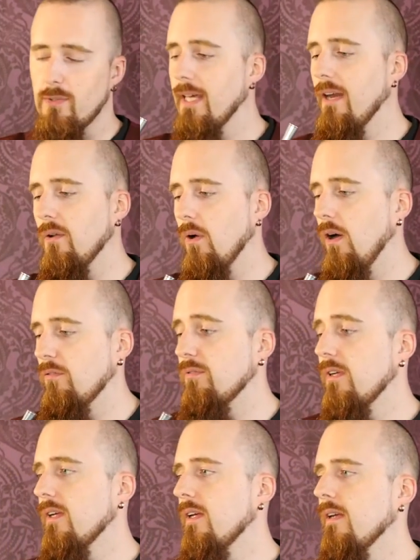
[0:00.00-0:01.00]
to get it off.
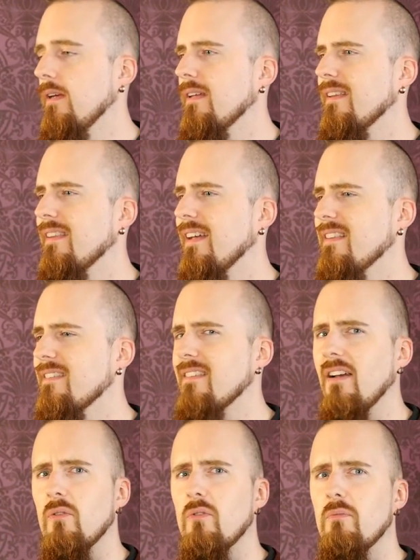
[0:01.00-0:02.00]
That
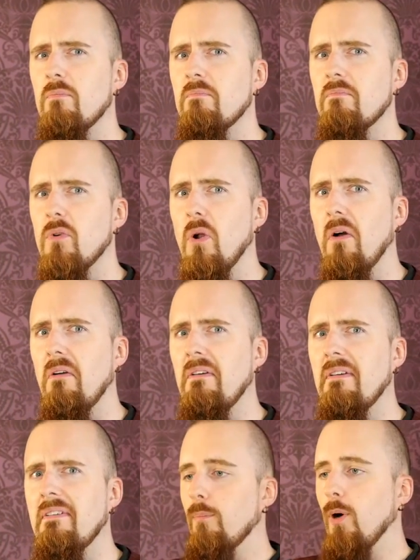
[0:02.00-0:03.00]
sounds
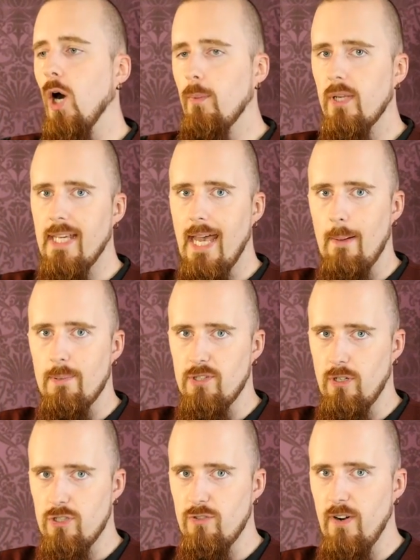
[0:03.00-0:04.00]
wrong. The pommel cap is
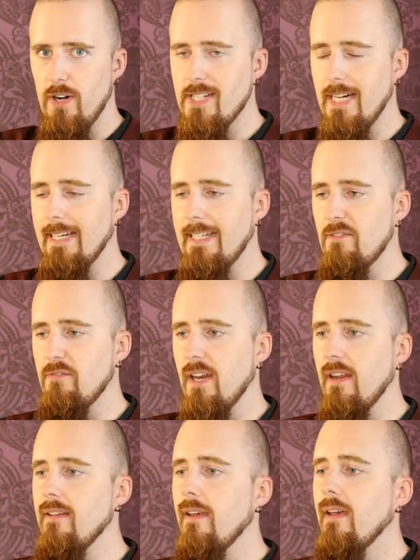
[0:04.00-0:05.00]
also very tightly
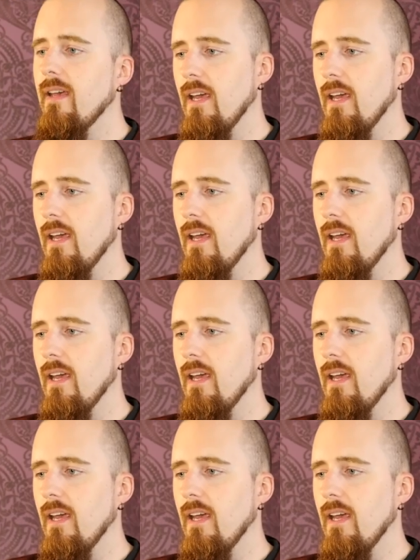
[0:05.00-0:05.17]
fitted.